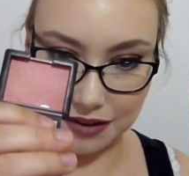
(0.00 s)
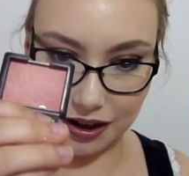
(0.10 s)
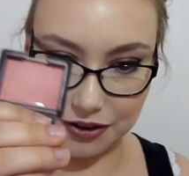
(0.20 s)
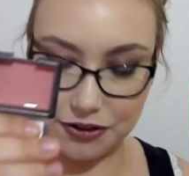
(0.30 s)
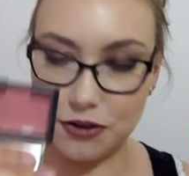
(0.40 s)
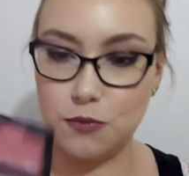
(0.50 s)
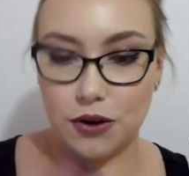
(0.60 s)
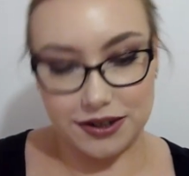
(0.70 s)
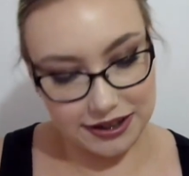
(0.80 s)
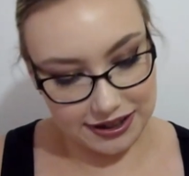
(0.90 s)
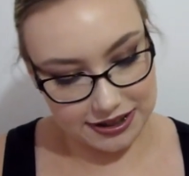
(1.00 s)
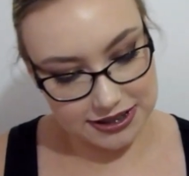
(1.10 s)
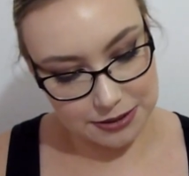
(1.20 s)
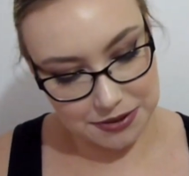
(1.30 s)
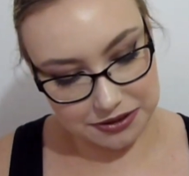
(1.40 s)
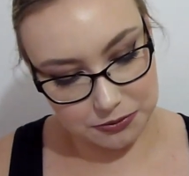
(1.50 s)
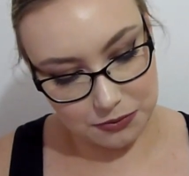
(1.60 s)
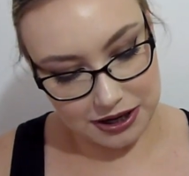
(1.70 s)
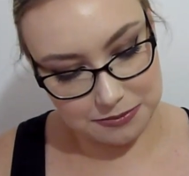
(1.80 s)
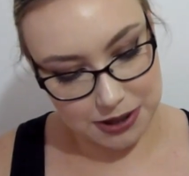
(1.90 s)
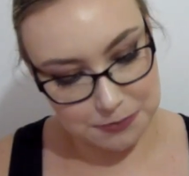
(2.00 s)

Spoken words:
I don't know what it is about the way my